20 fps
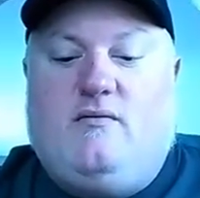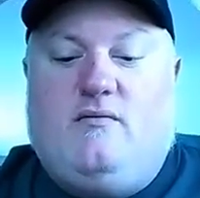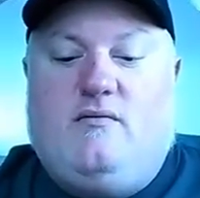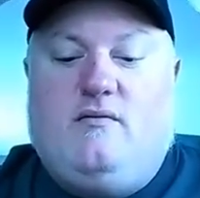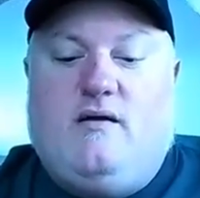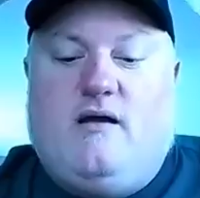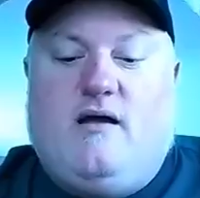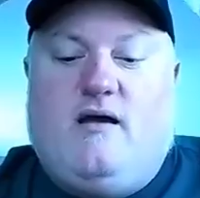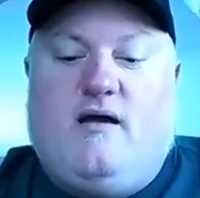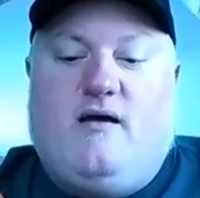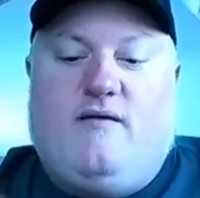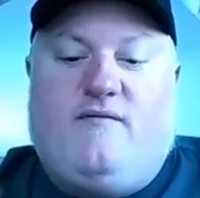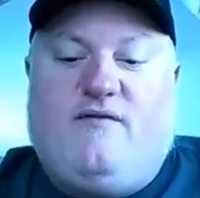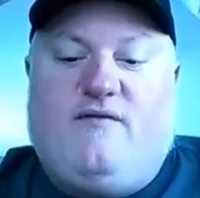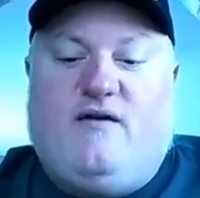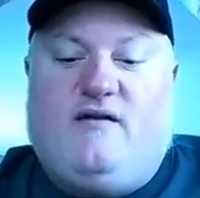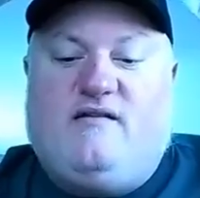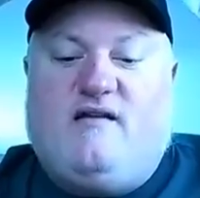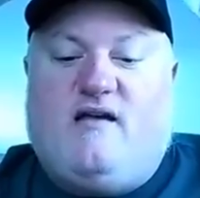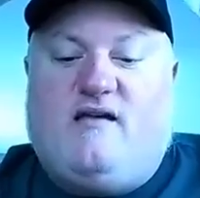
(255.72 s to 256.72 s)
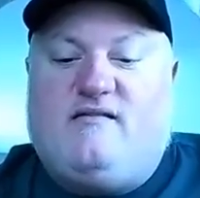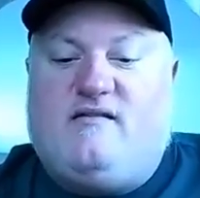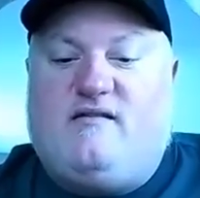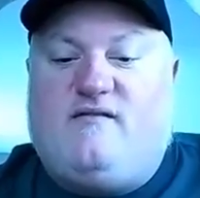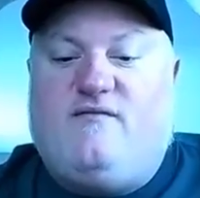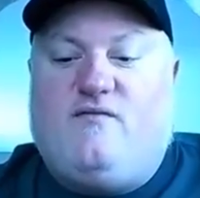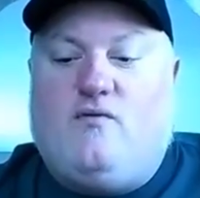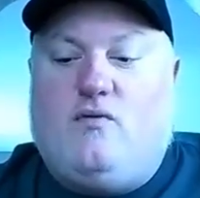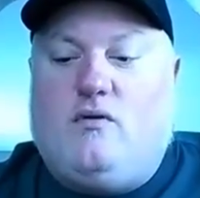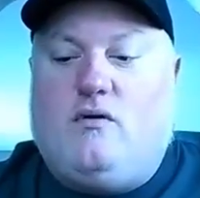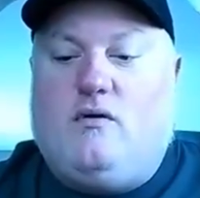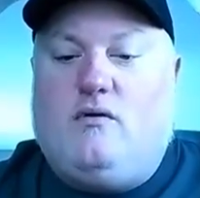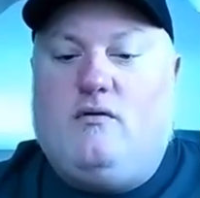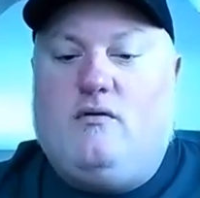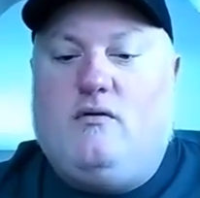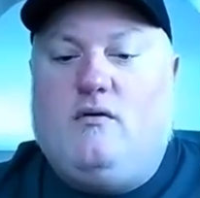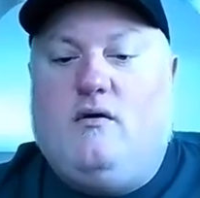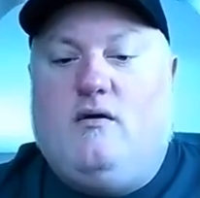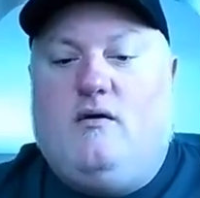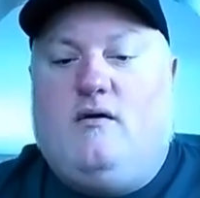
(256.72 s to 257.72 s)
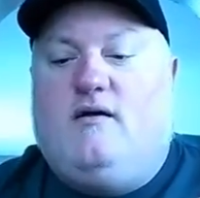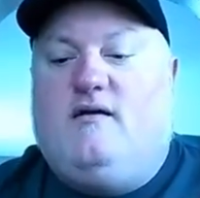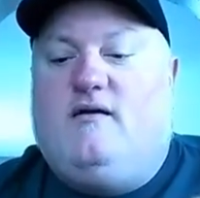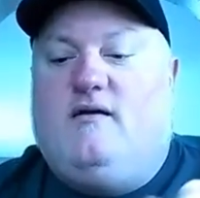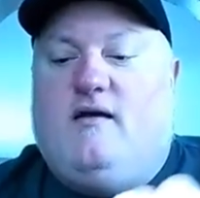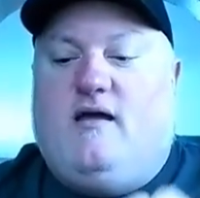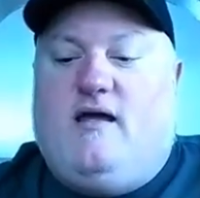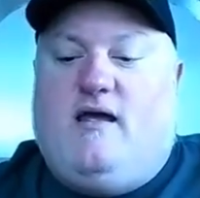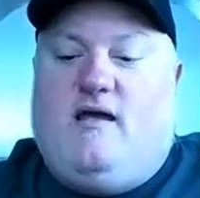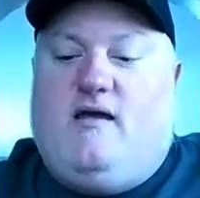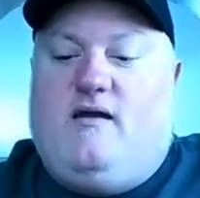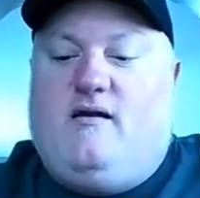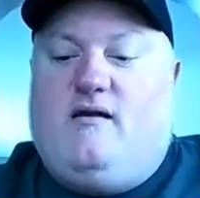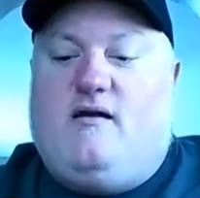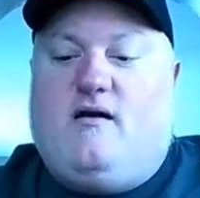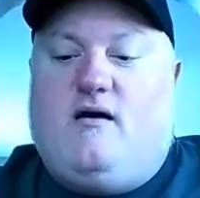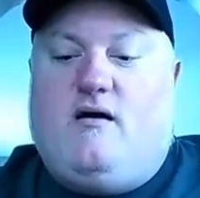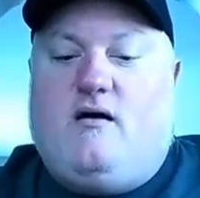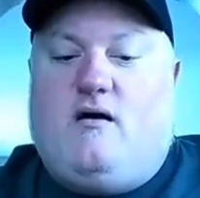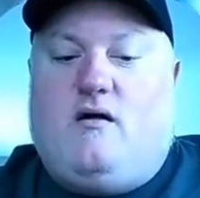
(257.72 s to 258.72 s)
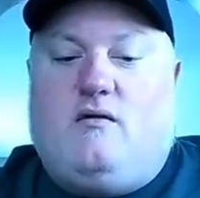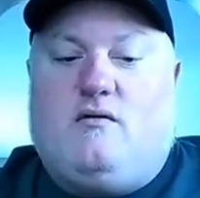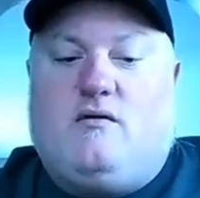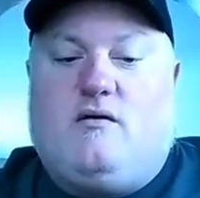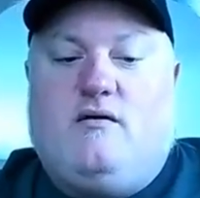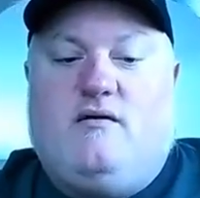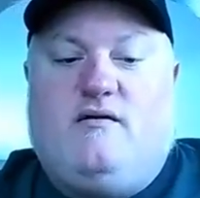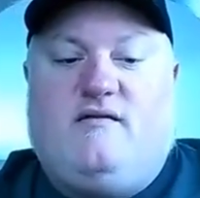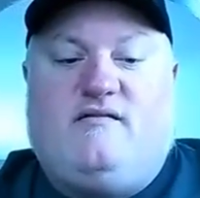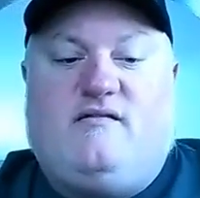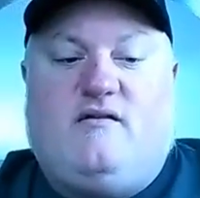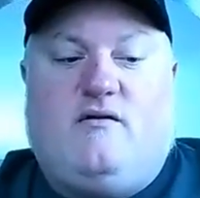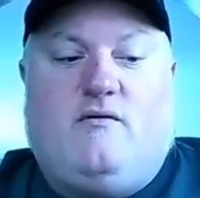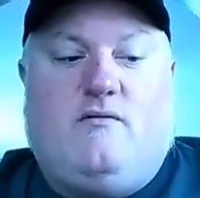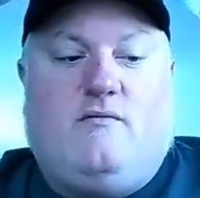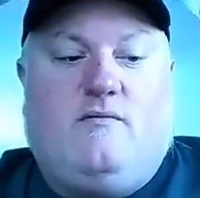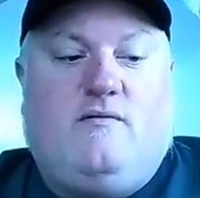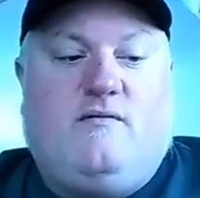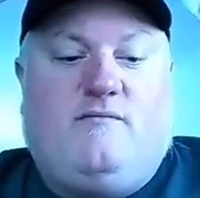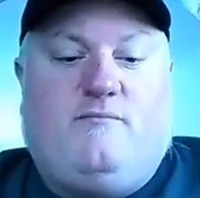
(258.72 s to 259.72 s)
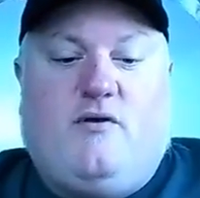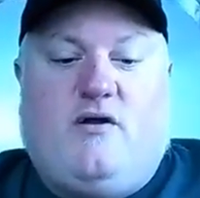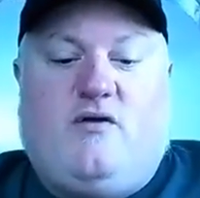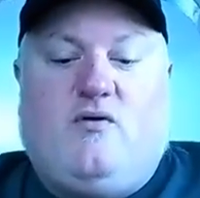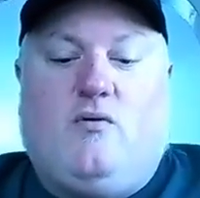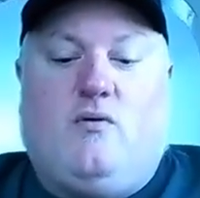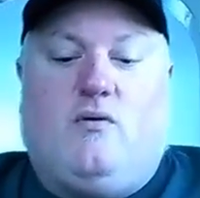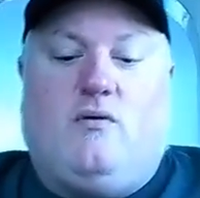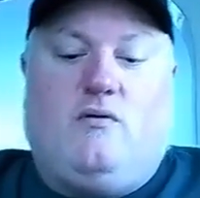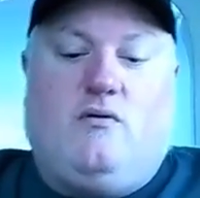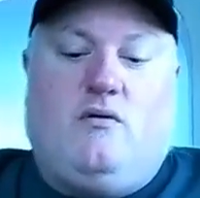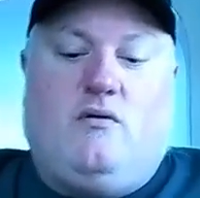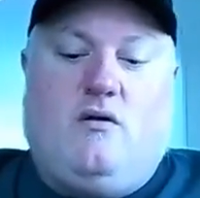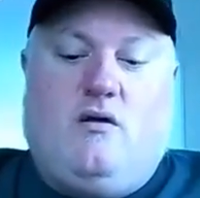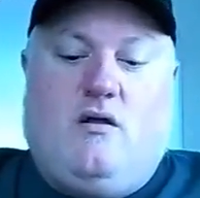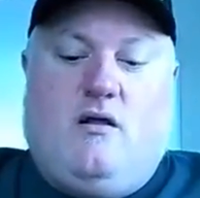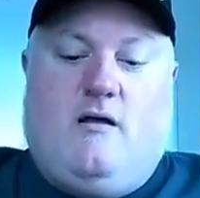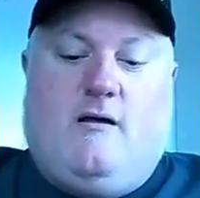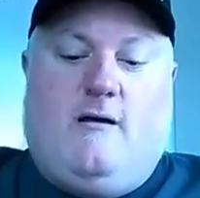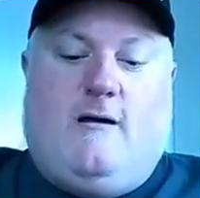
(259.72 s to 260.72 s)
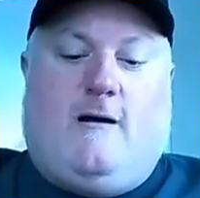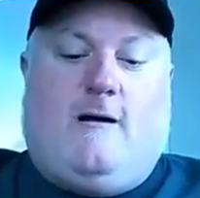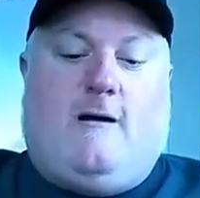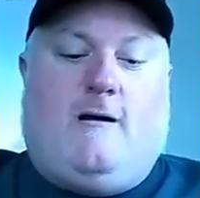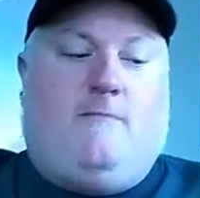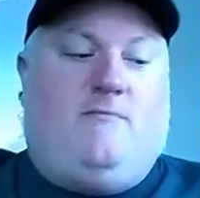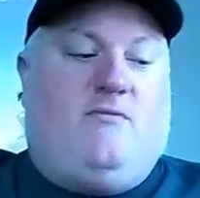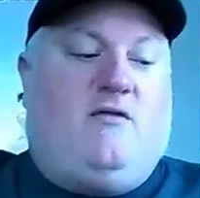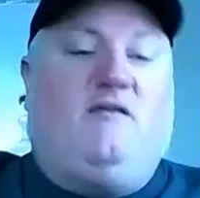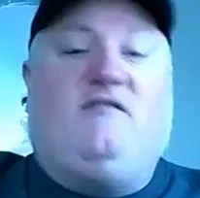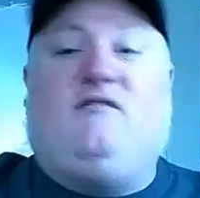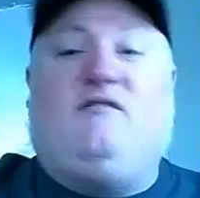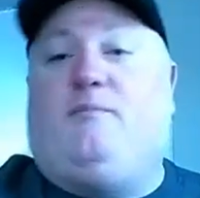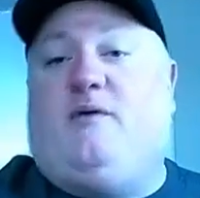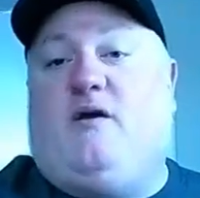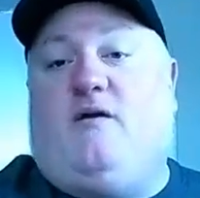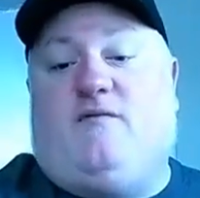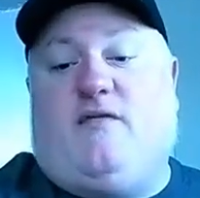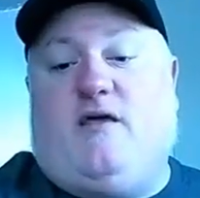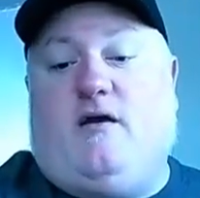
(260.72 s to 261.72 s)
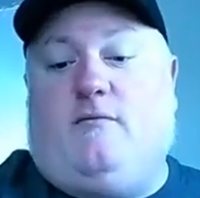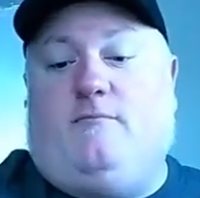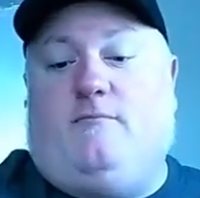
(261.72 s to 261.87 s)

Fantastic Four, and Hulk. So pretty cool. Those will be over there.